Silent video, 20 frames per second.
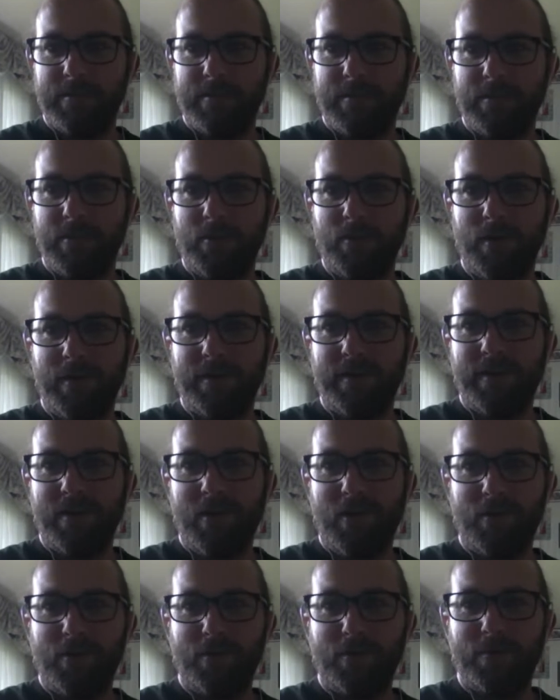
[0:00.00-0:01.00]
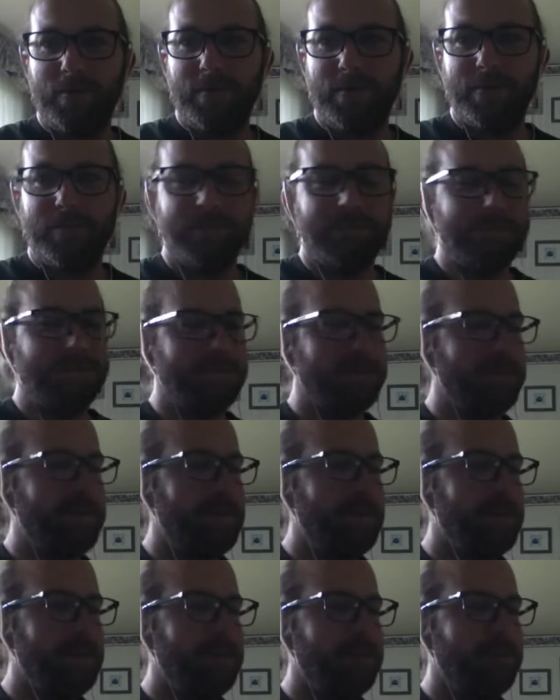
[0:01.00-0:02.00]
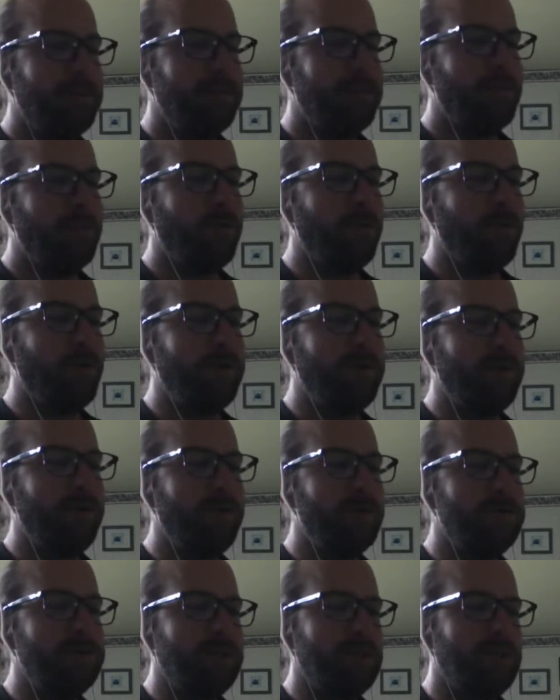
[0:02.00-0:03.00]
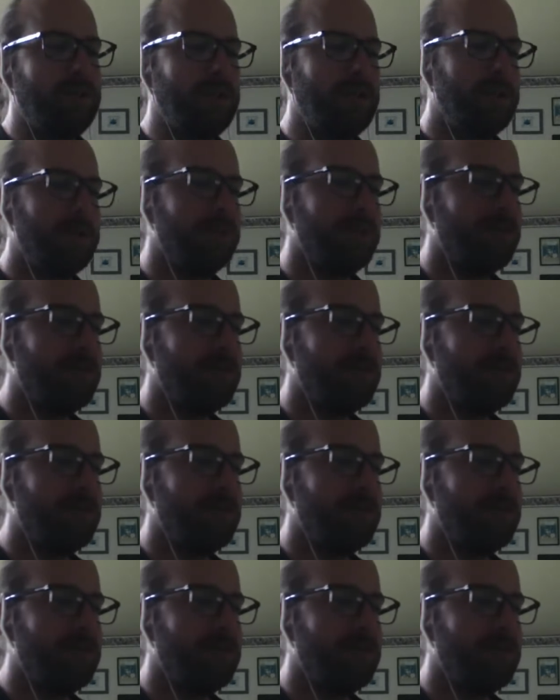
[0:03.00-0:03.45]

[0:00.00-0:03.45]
You want to know? Well, what do you say?